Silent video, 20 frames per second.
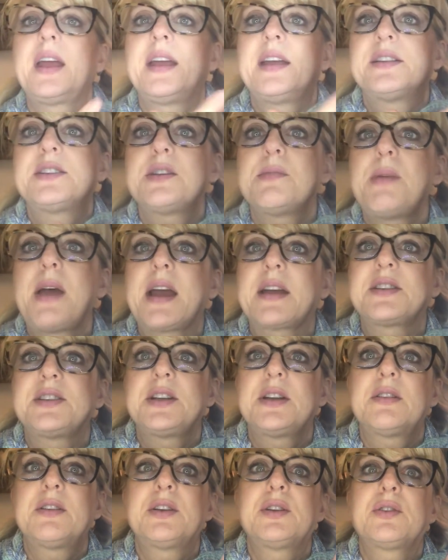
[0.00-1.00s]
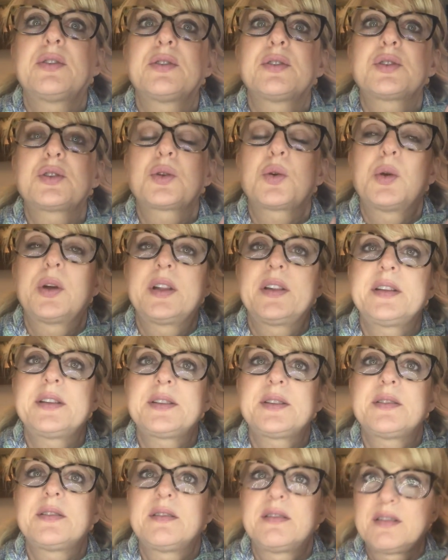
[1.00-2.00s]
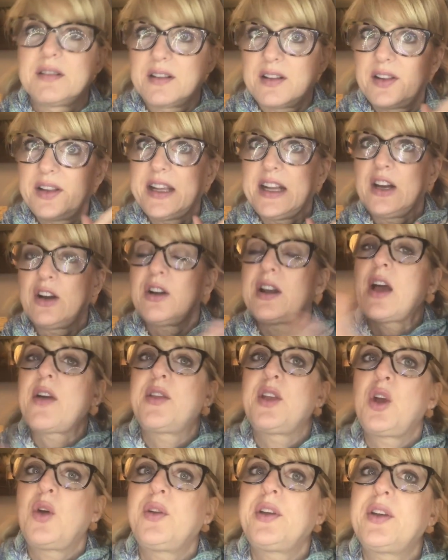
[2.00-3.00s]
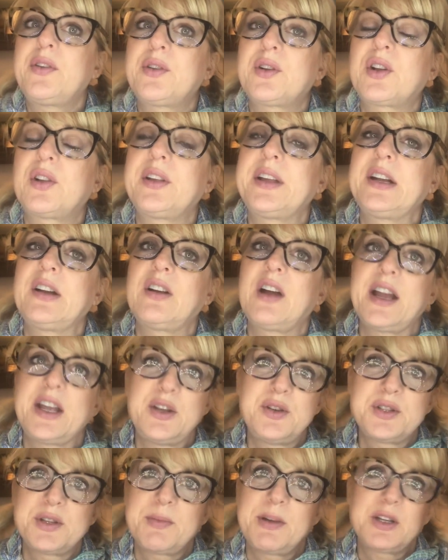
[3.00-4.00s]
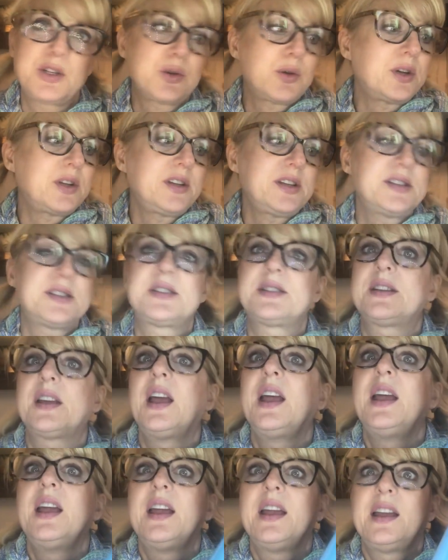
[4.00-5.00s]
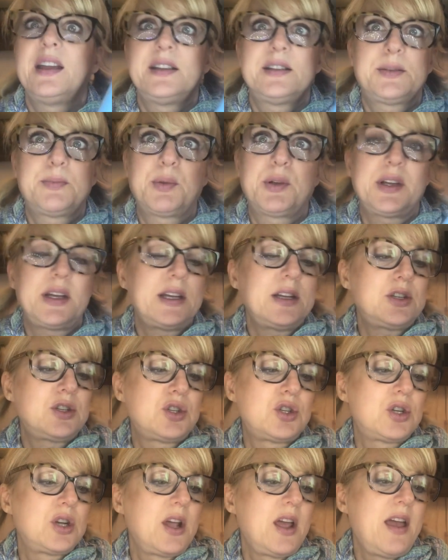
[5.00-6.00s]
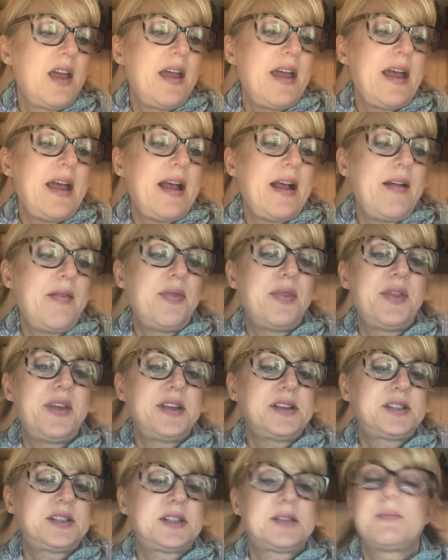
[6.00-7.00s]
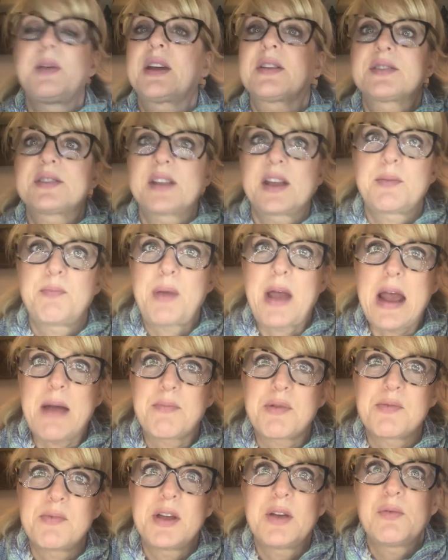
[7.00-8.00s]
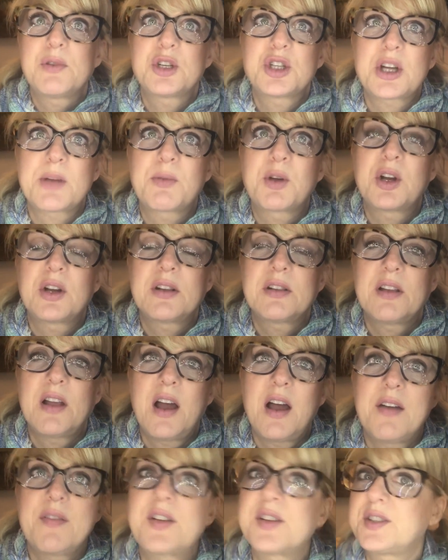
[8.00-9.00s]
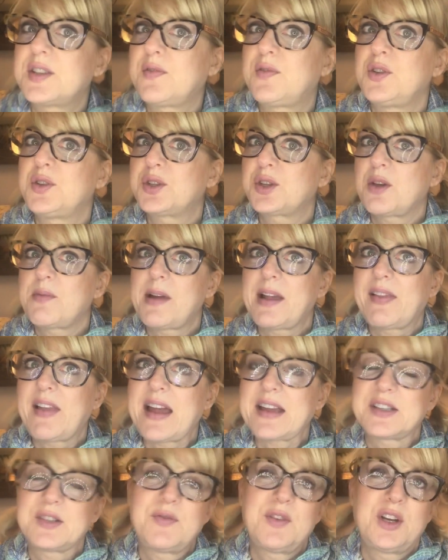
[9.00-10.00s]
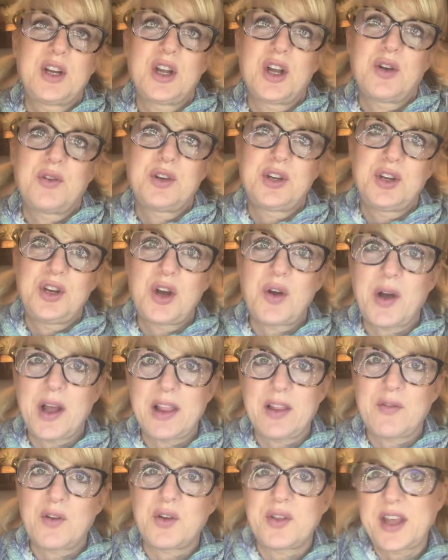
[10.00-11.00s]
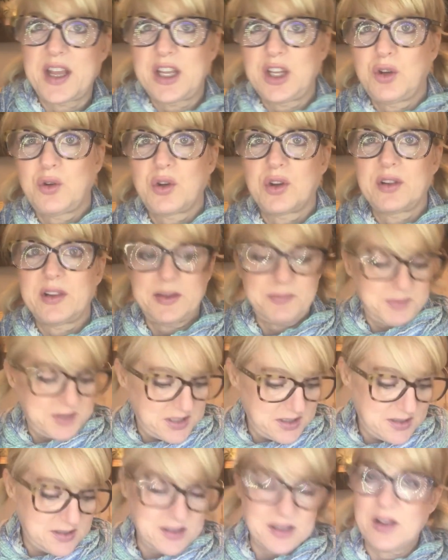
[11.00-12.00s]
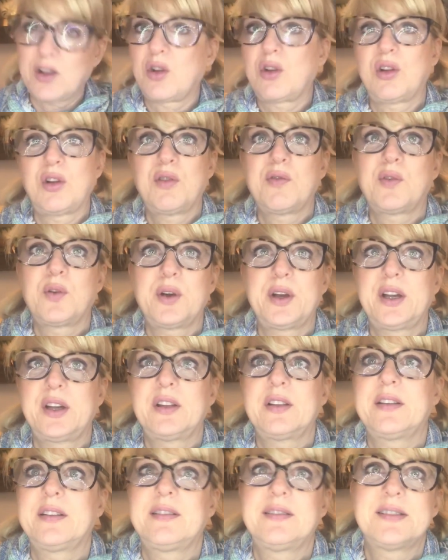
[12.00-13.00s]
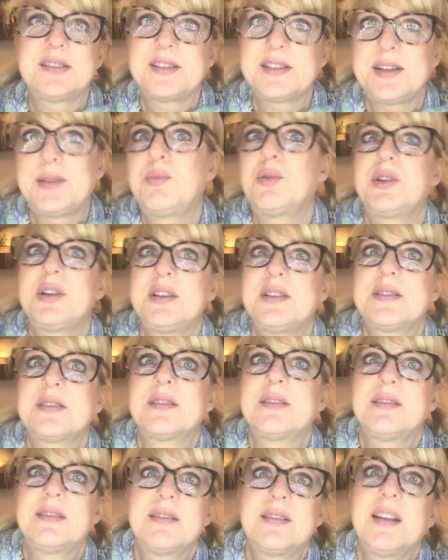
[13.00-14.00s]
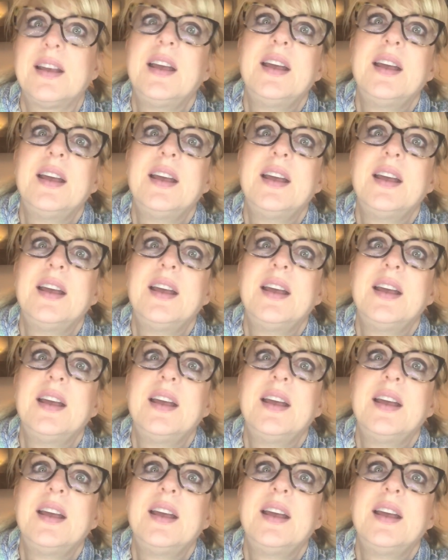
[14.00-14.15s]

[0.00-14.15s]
antibacterial toilet cleaner. Now, the only other cleaner I use on my toilets is bleach. And this smells like peppermint, which I'm gonna love, because if you saw my last video, and you know I love all that eucalyptus and clove oil and sea breeze and